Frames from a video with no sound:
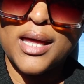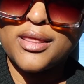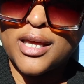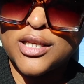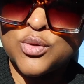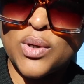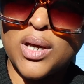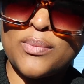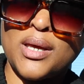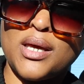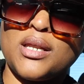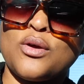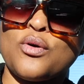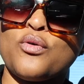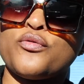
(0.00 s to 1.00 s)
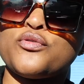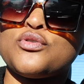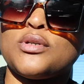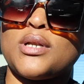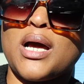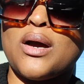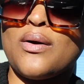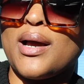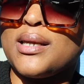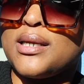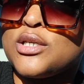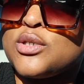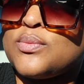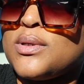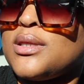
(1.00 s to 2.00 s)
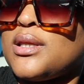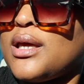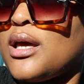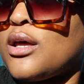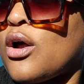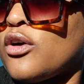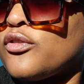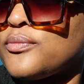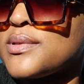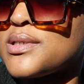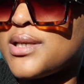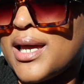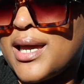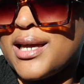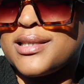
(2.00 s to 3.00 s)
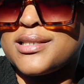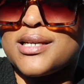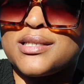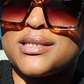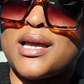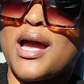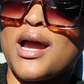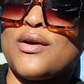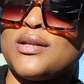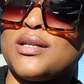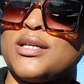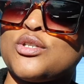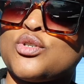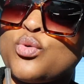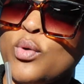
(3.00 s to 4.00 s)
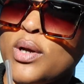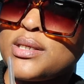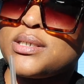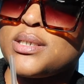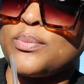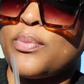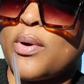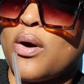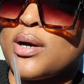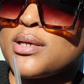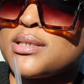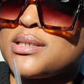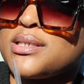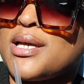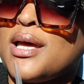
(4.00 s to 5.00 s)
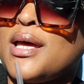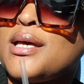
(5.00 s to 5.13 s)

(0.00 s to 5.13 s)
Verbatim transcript: That's where I'm heading off to now. I need to be there at half past eight. It's currently 20 past